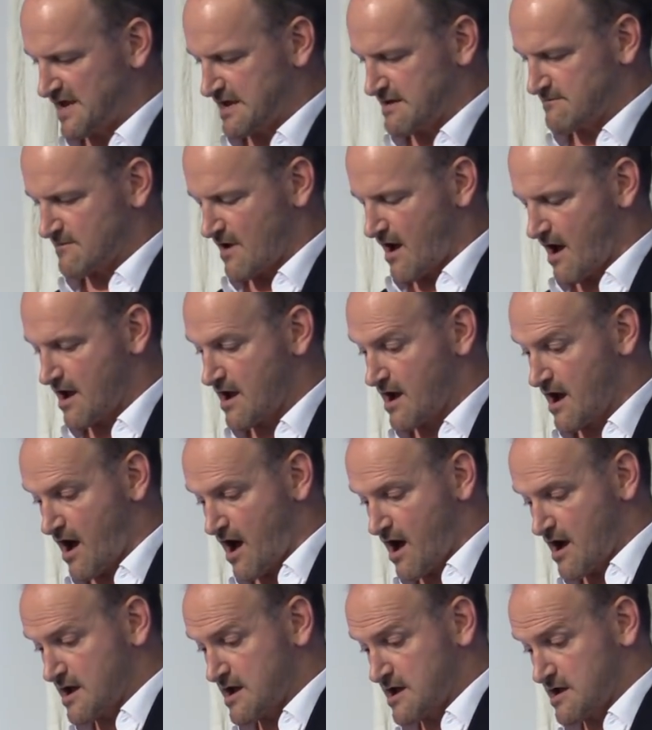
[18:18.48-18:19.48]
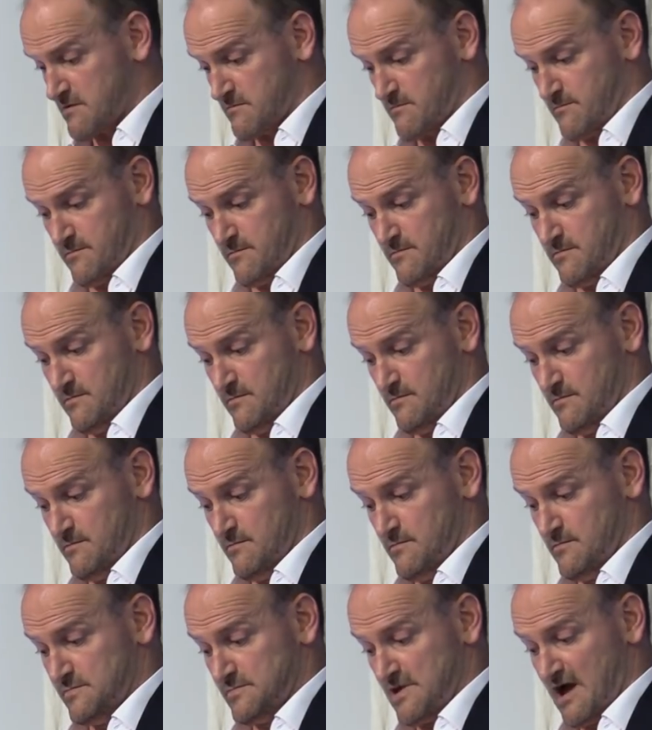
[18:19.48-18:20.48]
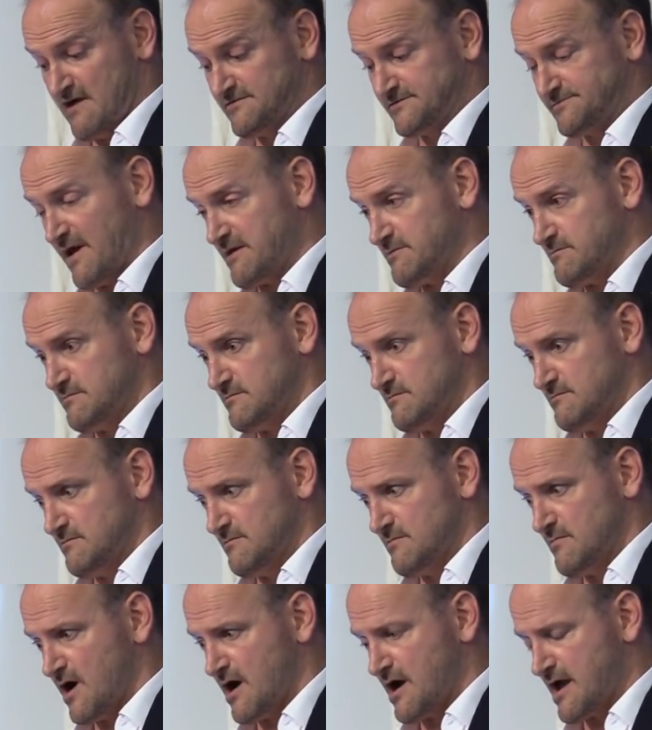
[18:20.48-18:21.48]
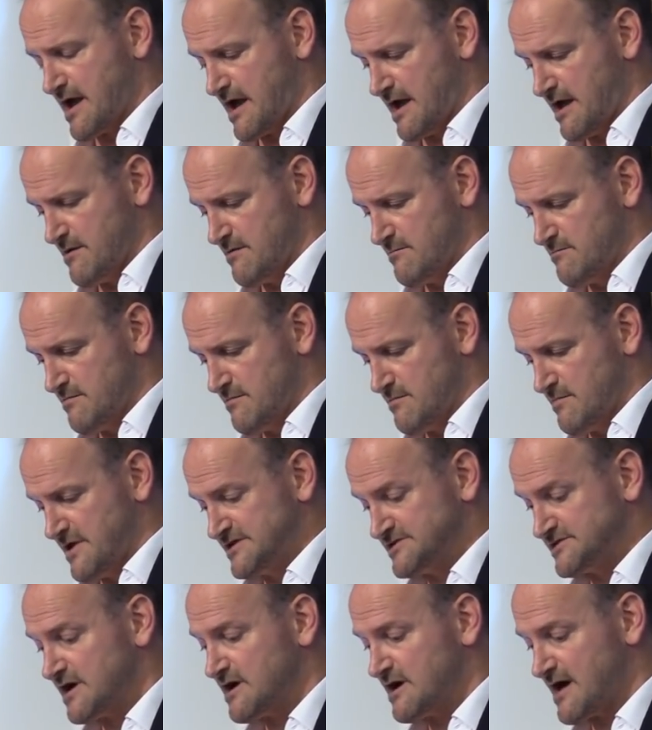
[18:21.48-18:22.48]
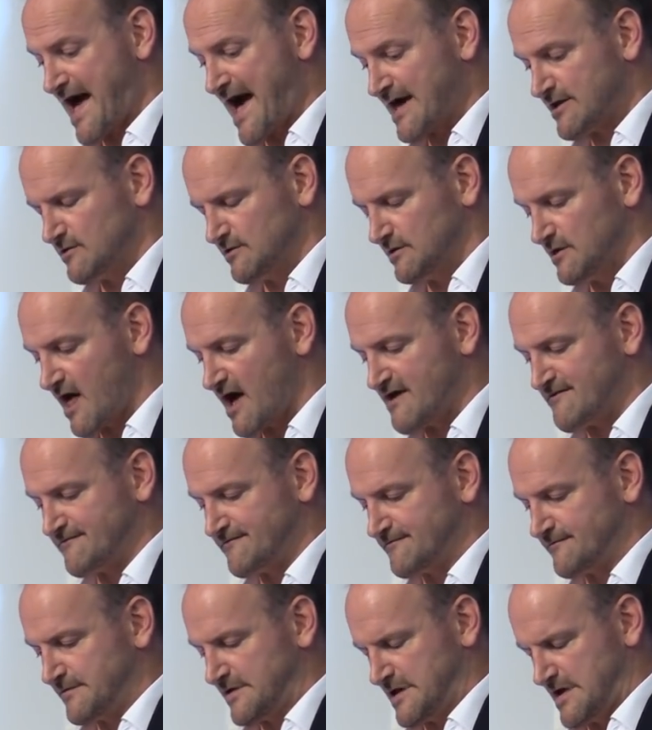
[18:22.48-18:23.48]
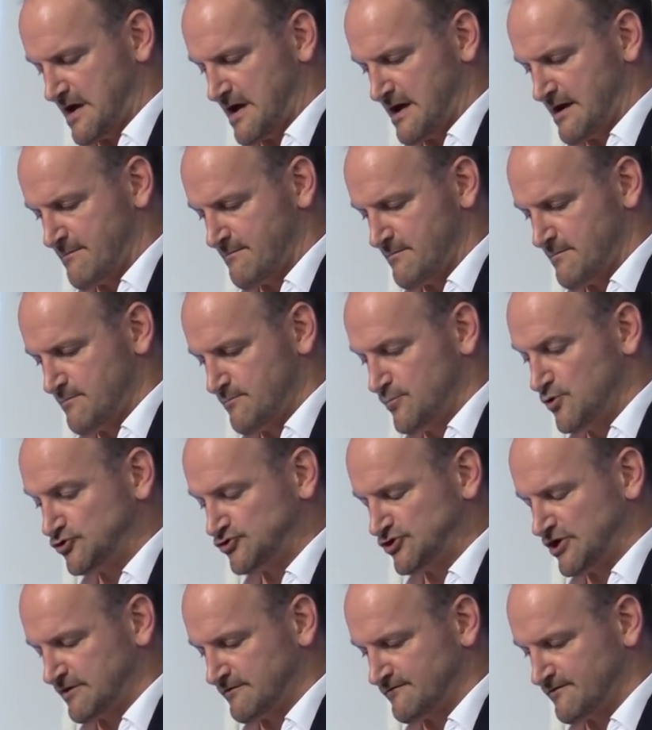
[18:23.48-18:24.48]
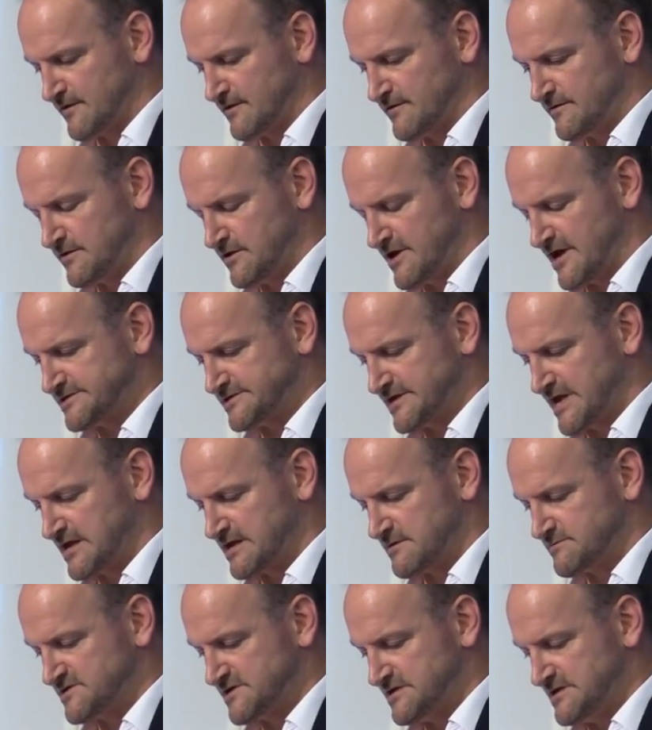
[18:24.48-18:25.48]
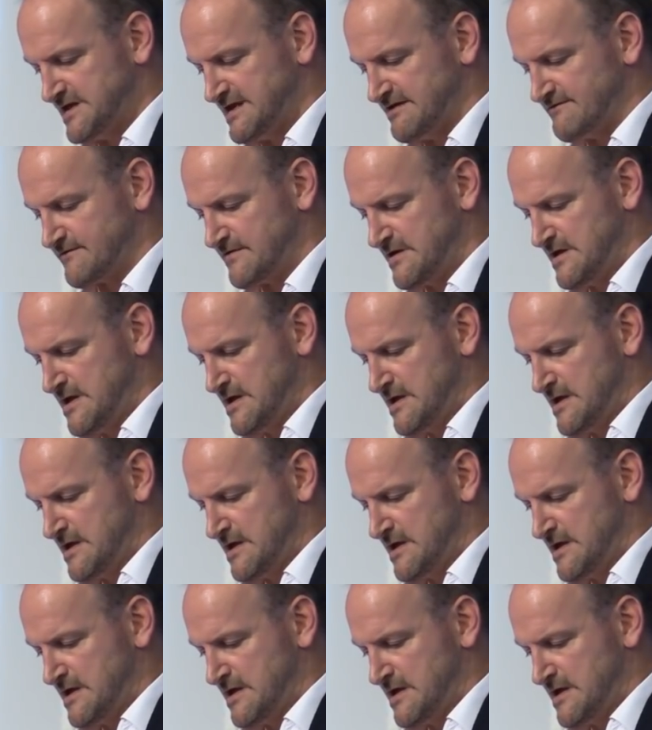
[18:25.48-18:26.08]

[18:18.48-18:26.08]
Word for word: be? I have spent my entire adult life pushing for the United Kingdom to leave.